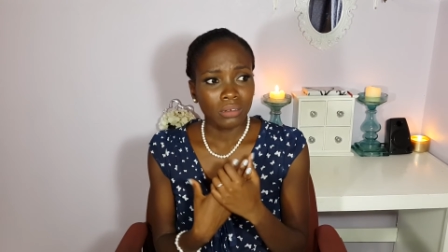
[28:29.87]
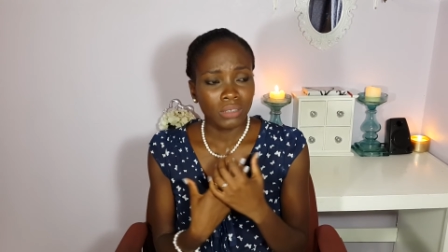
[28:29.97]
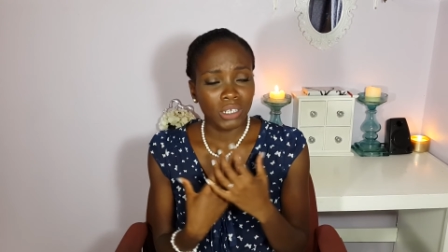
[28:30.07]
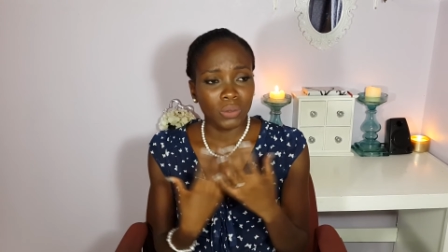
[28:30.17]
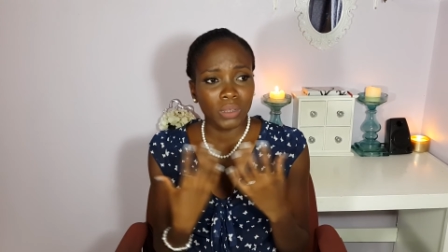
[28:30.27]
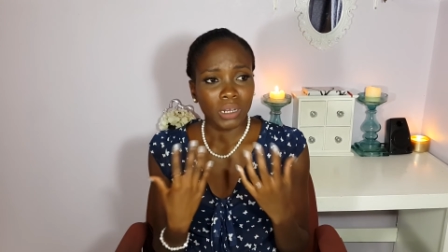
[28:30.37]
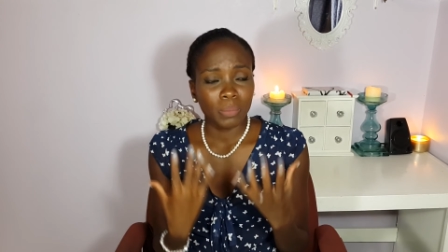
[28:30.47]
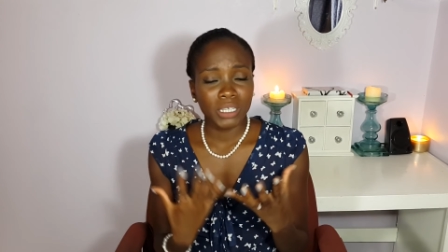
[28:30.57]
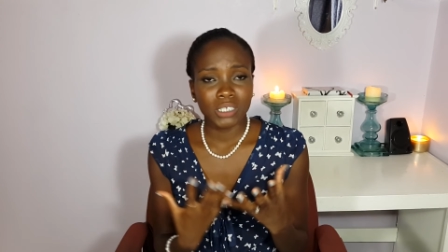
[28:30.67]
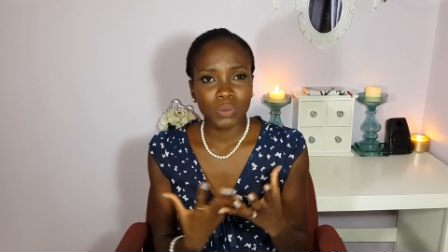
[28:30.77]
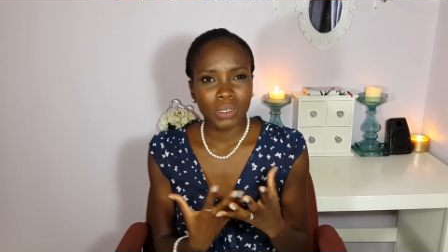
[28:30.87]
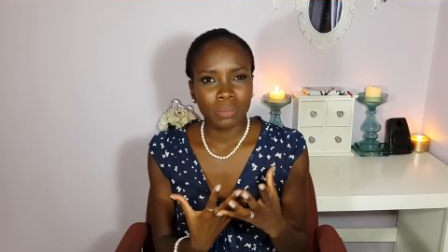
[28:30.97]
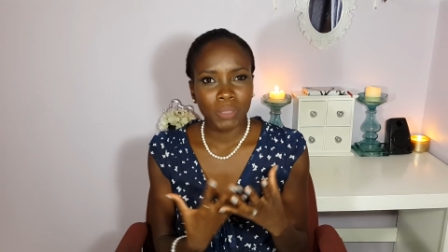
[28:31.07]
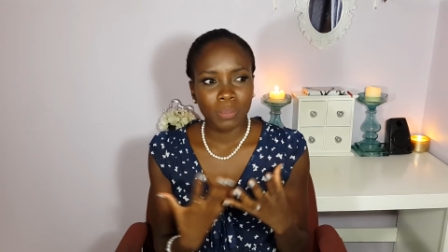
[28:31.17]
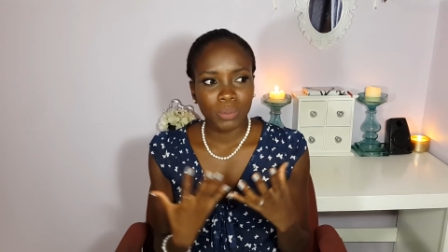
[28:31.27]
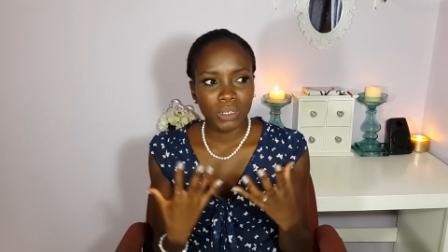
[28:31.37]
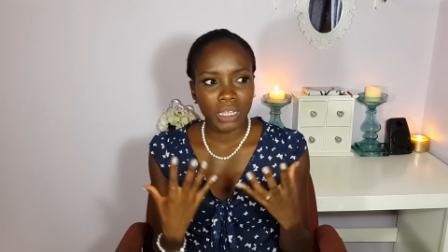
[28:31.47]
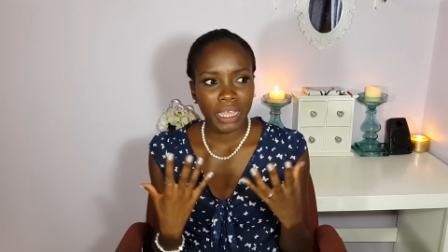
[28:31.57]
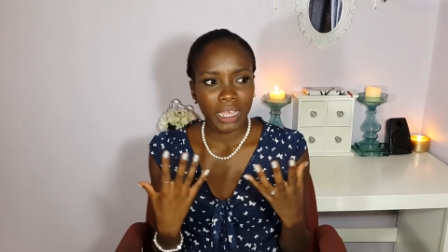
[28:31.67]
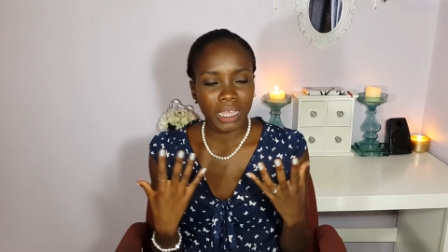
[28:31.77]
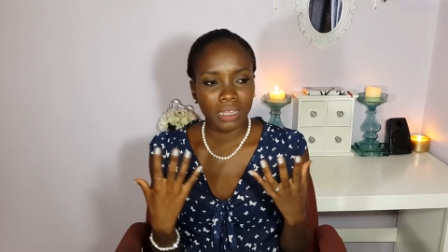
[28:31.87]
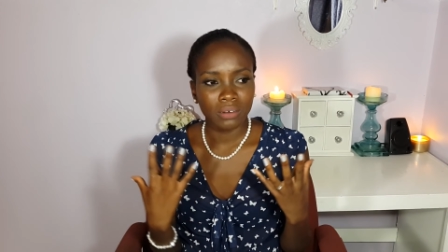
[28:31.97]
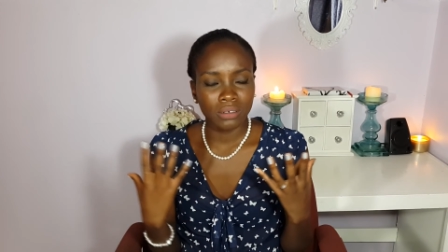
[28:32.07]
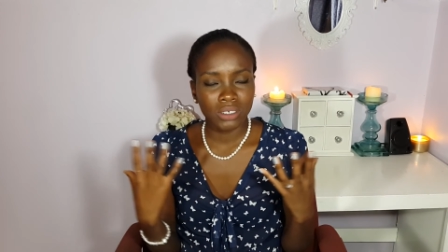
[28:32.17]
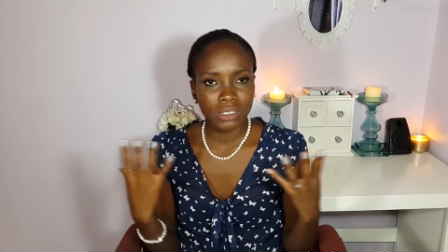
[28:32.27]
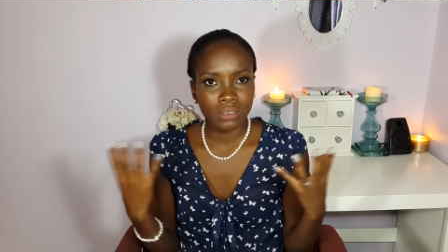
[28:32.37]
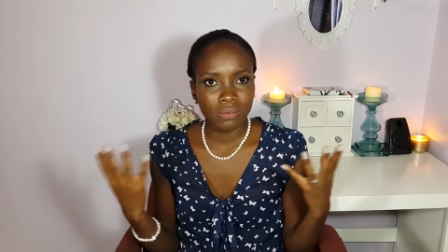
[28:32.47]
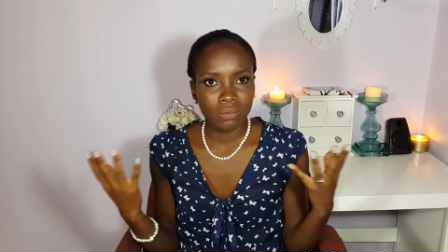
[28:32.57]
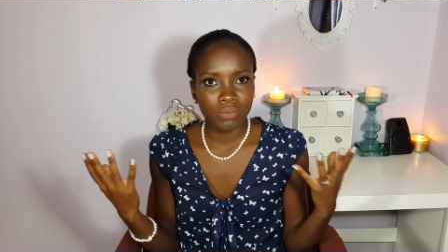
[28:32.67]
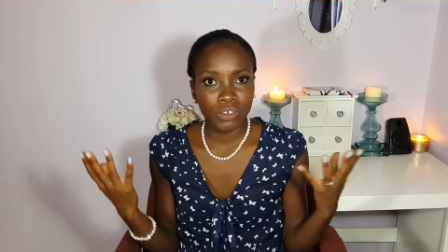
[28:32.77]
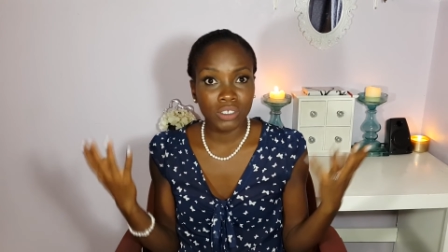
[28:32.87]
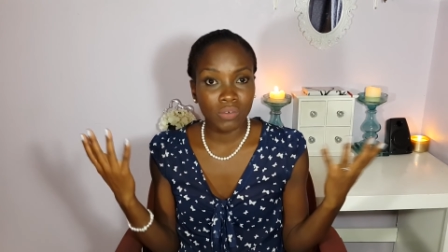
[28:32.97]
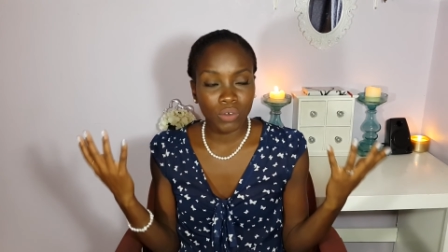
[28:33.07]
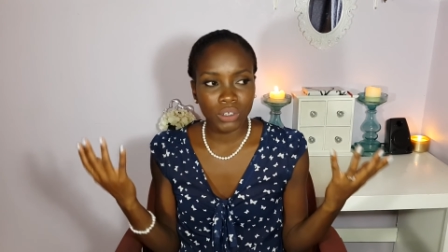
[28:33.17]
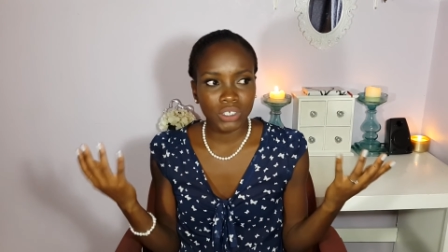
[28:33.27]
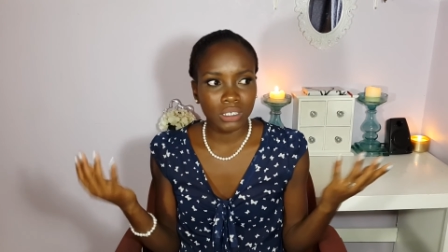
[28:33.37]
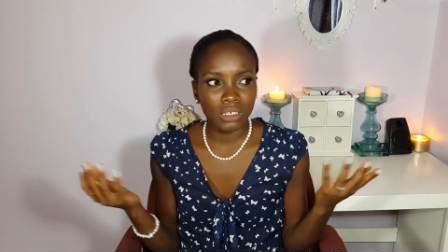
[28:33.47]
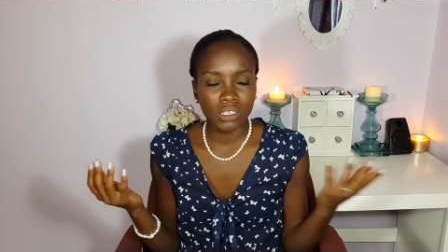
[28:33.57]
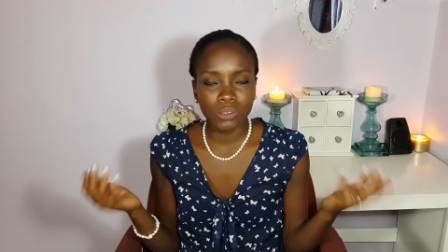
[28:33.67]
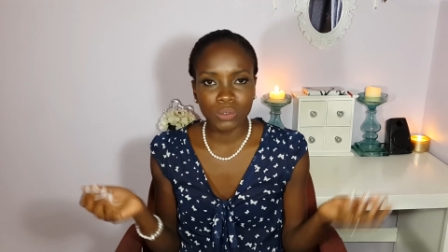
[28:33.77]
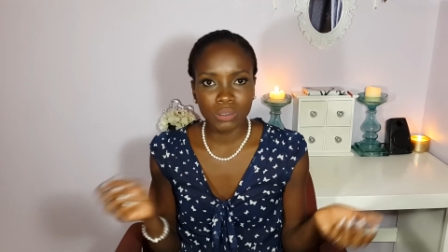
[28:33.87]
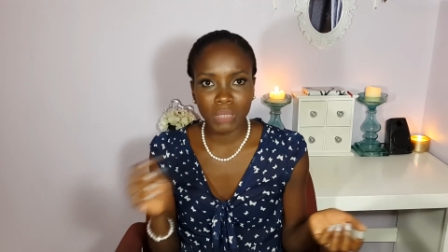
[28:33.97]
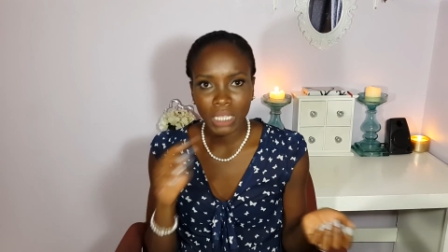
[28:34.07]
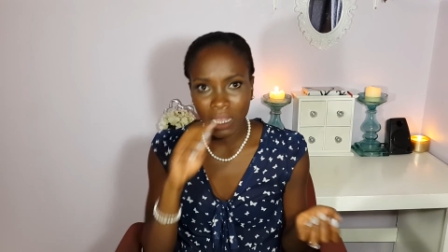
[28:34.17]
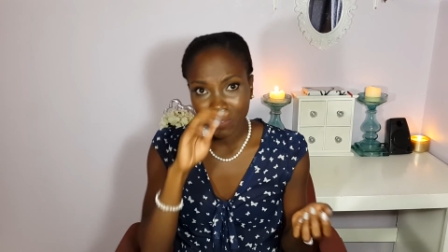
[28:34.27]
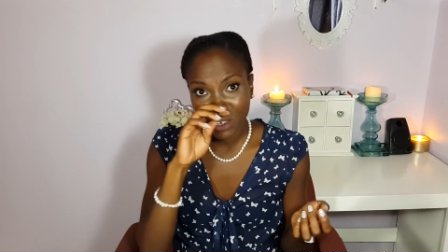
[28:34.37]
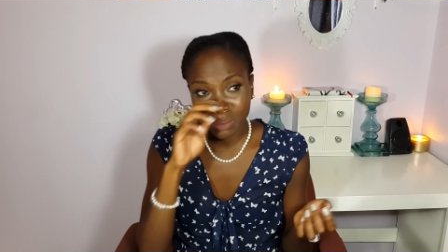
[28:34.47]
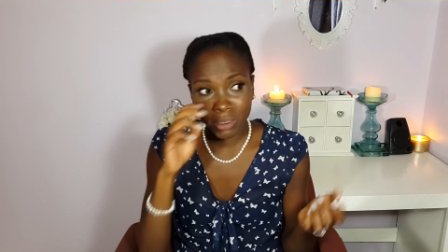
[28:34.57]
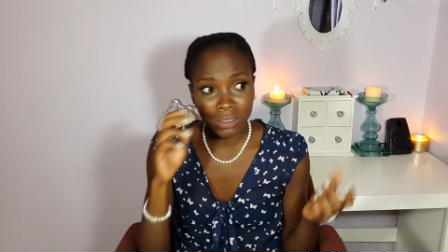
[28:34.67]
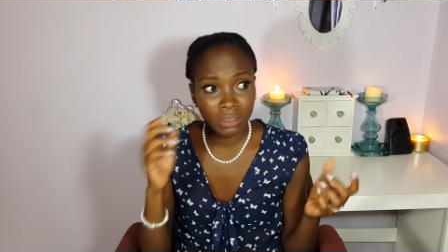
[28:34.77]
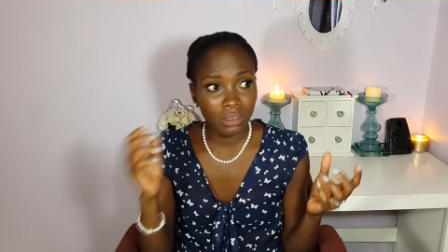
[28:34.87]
you know, in a place where people had just, first of all, just accused me after I'd been